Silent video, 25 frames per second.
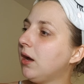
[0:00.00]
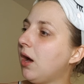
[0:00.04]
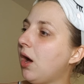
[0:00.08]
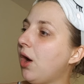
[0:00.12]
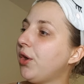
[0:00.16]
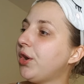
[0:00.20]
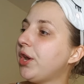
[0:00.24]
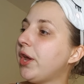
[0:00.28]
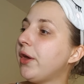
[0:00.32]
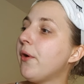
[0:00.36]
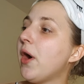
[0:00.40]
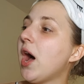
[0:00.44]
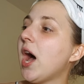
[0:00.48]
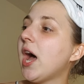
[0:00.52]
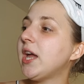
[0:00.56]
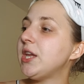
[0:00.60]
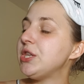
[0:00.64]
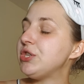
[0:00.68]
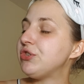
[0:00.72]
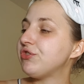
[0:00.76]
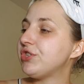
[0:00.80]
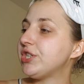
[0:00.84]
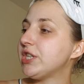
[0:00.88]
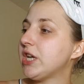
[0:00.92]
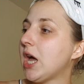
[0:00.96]
Oh no,
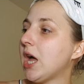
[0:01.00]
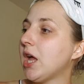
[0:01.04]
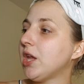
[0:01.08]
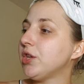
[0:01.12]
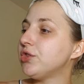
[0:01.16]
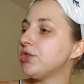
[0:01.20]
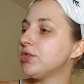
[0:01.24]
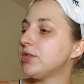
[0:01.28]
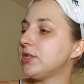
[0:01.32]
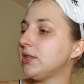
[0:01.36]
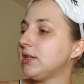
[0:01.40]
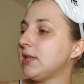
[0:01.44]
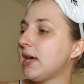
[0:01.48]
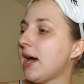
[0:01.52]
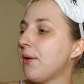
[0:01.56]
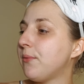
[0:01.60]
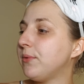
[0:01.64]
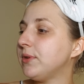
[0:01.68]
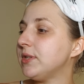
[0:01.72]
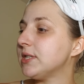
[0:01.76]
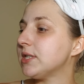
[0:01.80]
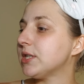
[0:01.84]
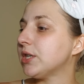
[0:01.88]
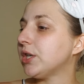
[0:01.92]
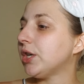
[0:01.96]
Hydra Touch. So that
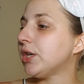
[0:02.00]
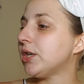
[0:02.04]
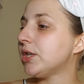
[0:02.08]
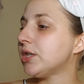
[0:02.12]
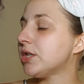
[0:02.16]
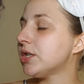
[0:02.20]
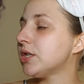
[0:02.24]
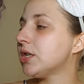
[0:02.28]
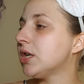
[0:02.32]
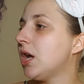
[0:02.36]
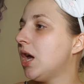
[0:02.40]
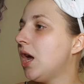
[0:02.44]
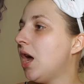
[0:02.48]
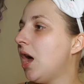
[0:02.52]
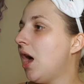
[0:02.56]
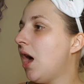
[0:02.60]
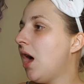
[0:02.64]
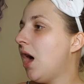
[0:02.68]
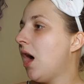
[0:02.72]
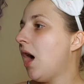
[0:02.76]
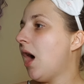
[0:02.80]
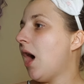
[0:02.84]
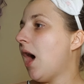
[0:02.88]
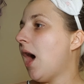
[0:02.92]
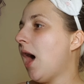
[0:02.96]
one's good.
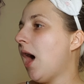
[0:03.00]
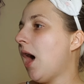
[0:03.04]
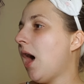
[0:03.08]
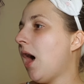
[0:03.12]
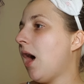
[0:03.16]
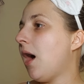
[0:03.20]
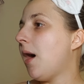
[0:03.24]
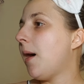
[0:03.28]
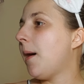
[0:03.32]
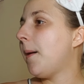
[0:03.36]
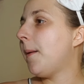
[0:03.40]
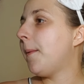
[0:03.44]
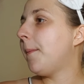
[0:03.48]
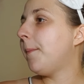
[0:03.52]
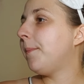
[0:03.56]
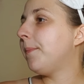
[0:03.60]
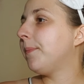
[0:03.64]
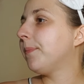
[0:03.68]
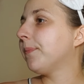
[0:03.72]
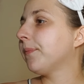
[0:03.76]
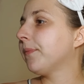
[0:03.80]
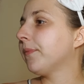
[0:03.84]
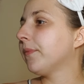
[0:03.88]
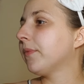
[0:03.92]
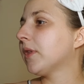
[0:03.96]

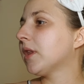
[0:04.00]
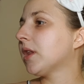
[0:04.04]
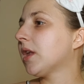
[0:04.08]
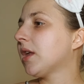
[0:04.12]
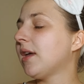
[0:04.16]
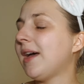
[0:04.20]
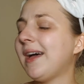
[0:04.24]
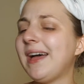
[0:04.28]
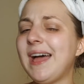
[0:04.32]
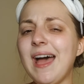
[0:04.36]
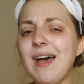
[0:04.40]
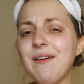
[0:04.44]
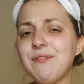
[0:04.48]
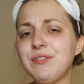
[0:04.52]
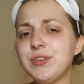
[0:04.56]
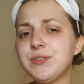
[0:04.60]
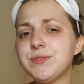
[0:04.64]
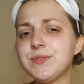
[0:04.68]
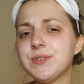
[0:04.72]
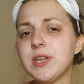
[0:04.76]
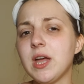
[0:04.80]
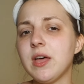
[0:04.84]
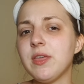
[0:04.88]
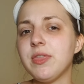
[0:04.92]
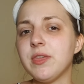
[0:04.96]
I have
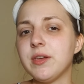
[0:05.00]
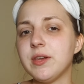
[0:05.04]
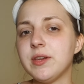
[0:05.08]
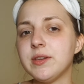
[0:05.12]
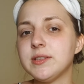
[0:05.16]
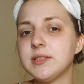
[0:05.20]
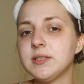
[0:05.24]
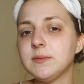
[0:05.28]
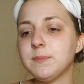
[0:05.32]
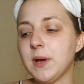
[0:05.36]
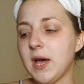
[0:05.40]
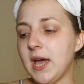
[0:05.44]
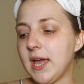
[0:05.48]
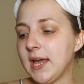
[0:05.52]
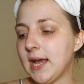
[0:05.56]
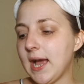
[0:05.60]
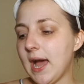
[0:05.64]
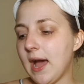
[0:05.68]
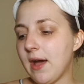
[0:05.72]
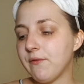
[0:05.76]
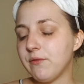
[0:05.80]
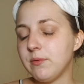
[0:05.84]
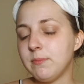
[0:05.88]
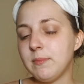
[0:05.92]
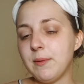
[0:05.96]
used others, but I
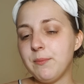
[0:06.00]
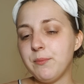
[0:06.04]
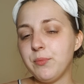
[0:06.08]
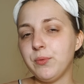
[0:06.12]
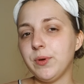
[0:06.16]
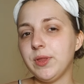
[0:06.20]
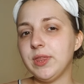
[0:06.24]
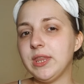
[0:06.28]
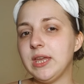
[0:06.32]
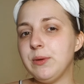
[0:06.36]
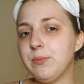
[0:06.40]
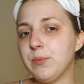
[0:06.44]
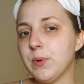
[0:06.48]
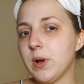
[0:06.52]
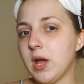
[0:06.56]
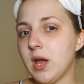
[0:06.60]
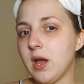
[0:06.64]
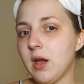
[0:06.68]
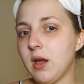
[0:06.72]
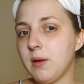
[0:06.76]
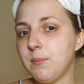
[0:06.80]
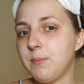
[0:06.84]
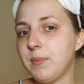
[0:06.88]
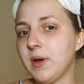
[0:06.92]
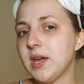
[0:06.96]
can't remember what they
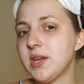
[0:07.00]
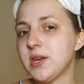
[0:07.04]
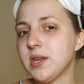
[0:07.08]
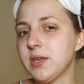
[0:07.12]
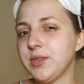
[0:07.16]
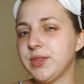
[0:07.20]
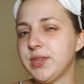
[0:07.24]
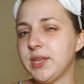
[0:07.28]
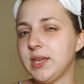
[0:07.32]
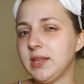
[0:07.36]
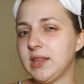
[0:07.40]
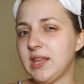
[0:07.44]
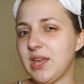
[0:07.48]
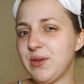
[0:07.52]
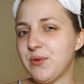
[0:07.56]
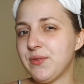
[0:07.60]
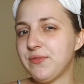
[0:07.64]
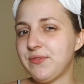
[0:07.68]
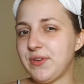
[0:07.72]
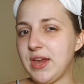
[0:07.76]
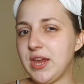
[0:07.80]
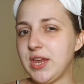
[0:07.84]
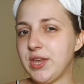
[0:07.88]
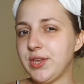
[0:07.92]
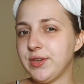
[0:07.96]
were. But I don't think they were
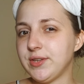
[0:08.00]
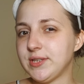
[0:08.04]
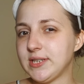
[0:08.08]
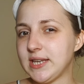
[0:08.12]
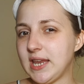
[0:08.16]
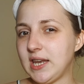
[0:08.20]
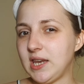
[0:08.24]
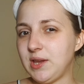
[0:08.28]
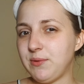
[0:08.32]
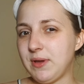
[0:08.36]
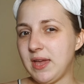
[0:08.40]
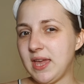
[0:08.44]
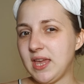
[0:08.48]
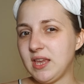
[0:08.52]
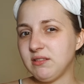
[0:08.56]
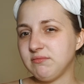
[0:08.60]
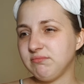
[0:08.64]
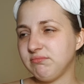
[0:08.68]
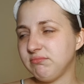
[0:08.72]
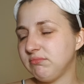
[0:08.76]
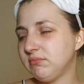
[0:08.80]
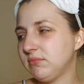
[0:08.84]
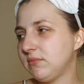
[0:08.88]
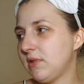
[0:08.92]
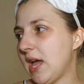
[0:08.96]
very good anyway.
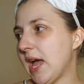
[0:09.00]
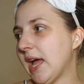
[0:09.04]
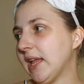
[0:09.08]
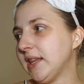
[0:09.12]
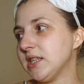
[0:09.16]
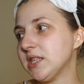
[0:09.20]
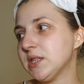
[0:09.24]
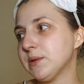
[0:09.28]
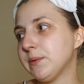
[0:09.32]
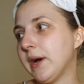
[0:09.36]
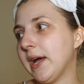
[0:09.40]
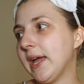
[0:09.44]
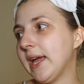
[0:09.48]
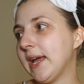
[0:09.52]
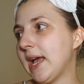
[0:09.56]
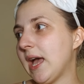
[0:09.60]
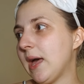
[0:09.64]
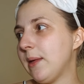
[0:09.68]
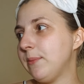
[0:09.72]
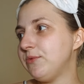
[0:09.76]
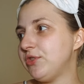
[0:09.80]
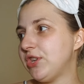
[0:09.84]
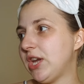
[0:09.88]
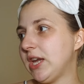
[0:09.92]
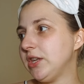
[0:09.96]
Hence why I
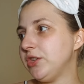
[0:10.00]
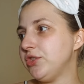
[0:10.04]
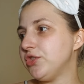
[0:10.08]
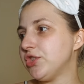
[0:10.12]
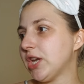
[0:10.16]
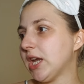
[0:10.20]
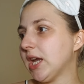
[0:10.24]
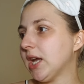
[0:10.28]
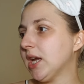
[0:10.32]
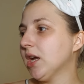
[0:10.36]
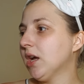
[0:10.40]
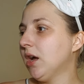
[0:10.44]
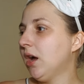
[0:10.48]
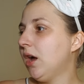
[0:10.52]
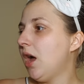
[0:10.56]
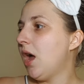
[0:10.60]
kept changing.